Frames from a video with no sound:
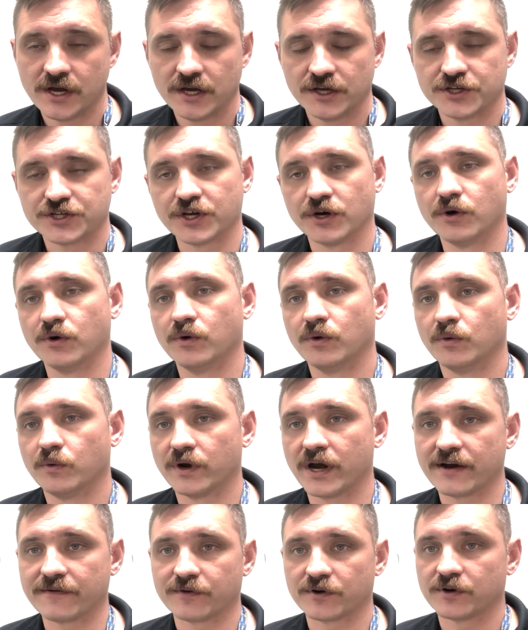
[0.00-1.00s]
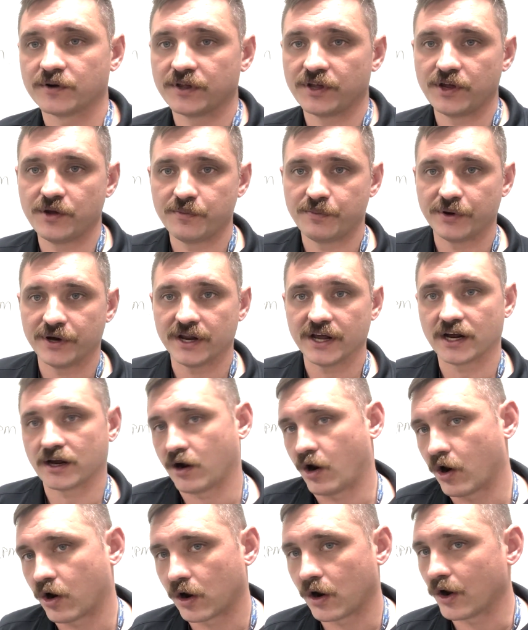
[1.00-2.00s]
So whenever you put a
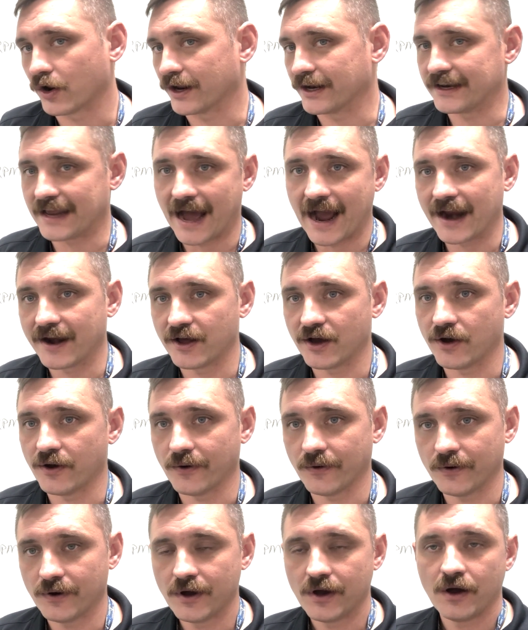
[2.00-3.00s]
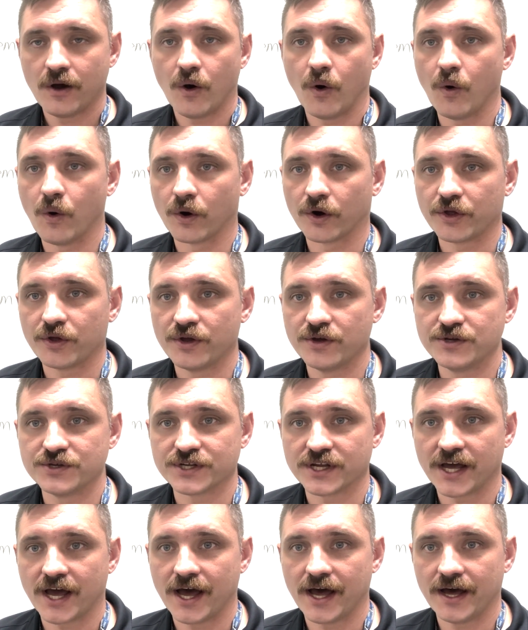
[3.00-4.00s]
car on a dyno or use
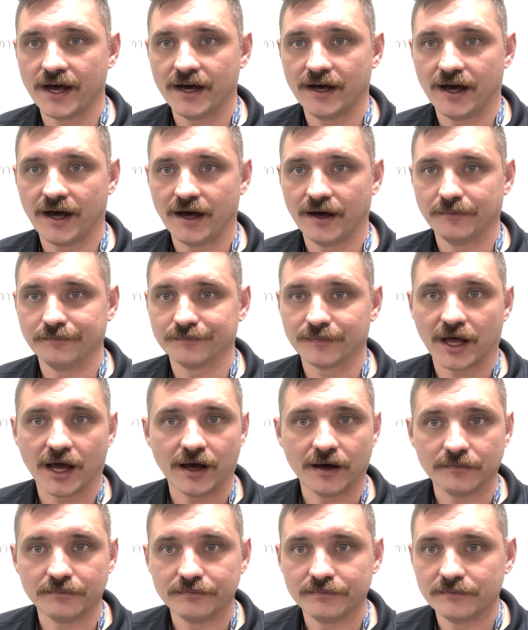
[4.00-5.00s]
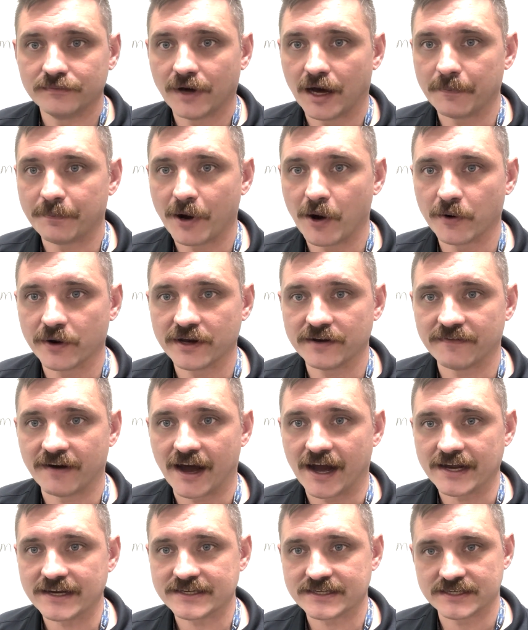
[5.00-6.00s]
a pony
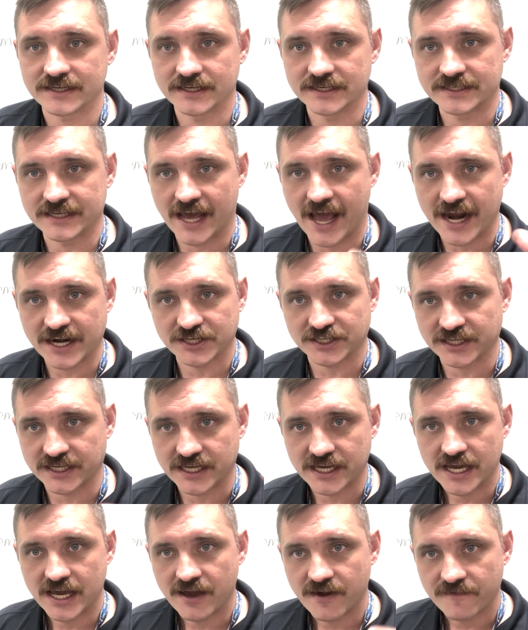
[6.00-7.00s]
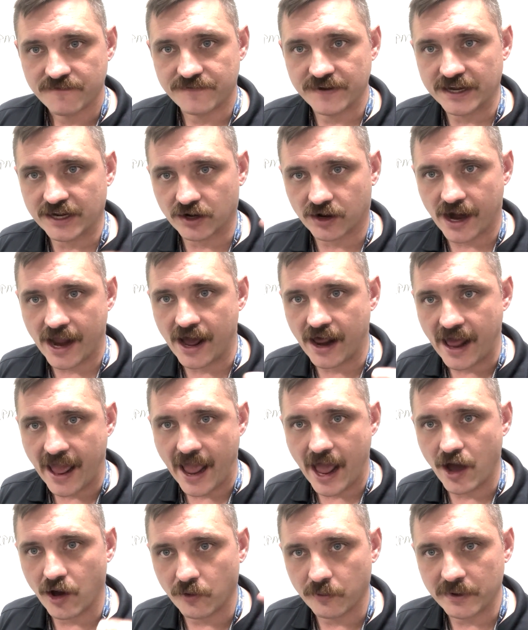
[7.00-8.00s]
device to actually figure out
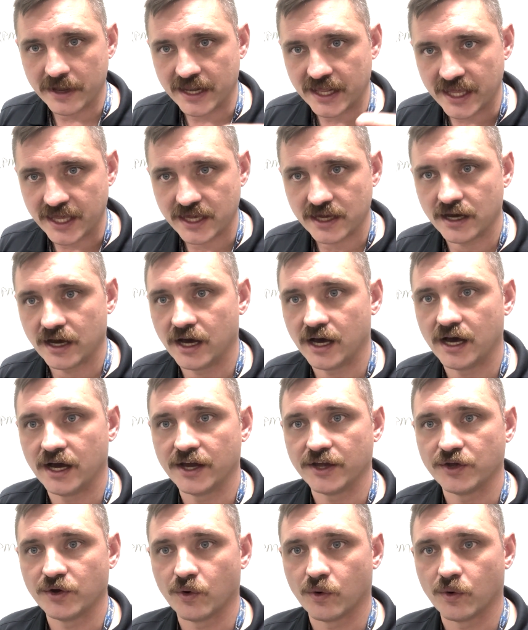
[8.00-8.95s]
how many brake